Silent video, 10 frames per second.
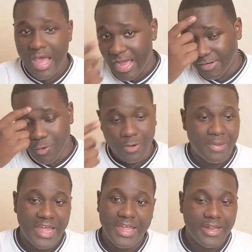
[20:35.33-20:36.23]
I anoint
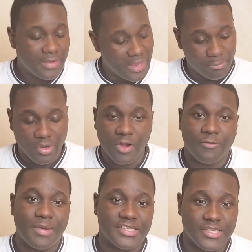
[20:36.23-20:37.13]
my head and pray over
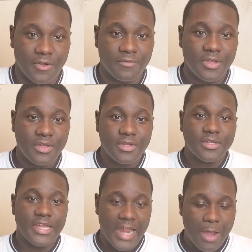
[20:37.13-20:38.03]
myself
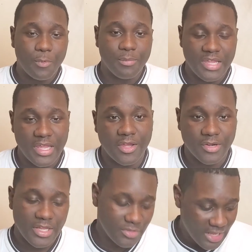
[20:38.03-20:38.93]
that I will be healed
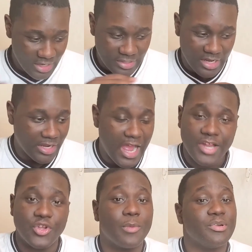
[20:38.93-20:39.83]
and that
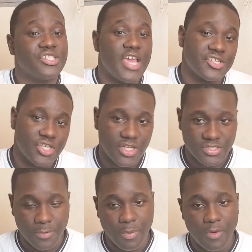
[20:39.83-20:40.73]
God, your protection is
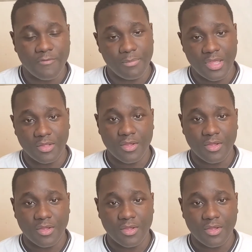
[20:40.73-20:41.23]
up over me.